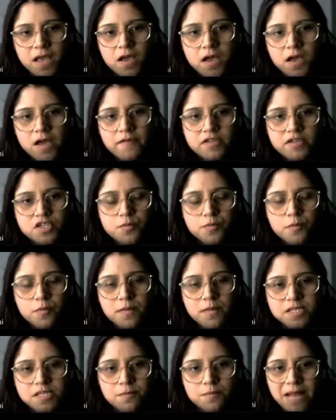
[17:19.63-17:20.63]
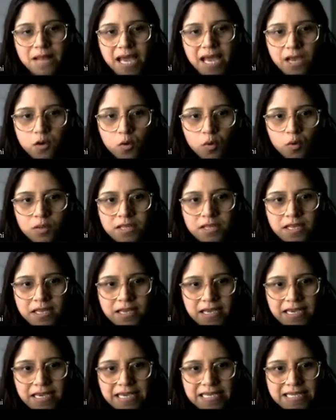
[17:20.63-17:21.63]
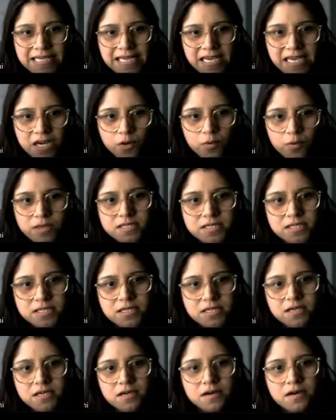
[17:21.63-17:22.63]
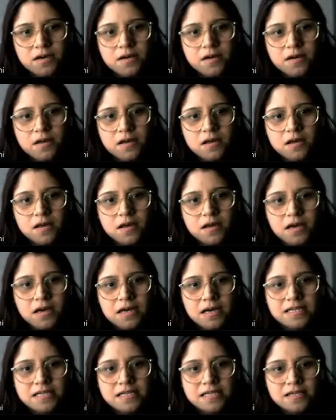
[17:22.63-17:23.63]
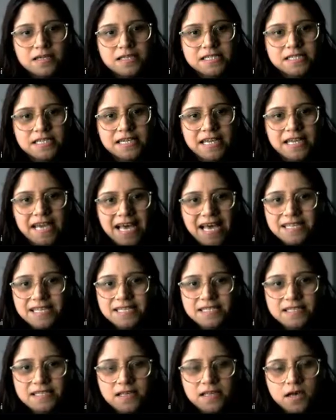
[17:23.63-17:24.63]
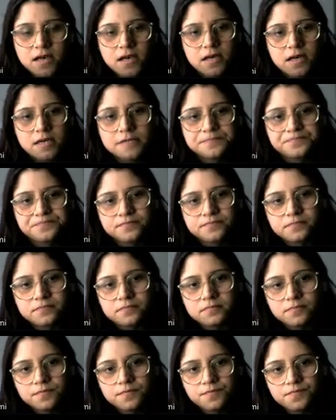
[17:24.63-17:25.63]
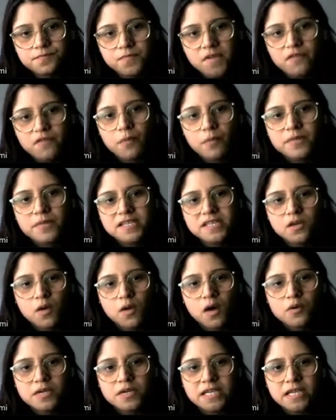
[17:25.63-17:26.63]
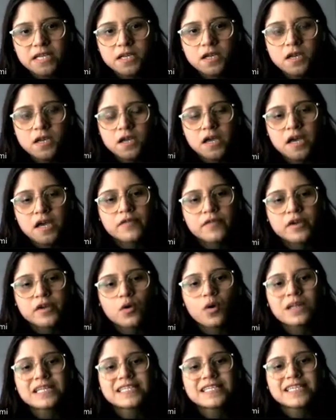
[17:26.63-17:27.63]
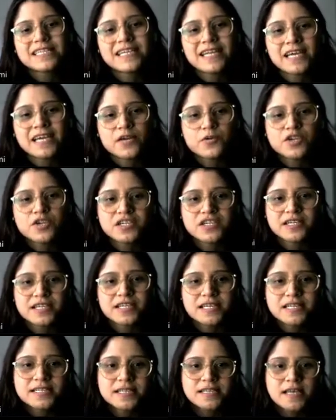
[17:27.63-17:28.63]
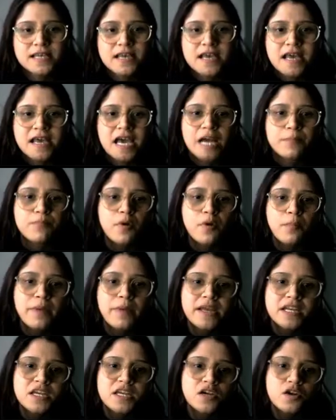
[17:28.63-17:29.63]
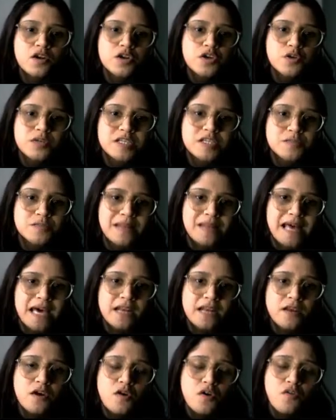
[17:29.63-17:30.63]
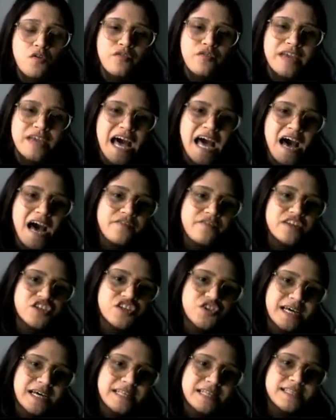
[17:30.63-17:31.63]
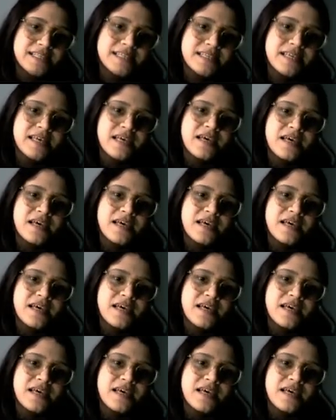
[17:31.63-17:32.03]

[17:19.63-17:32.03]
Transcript: supermassive black hole. It accretes the dust and gas from the surrounding, and we call it an accretion disk. And perpendicular to this plan, we have the jets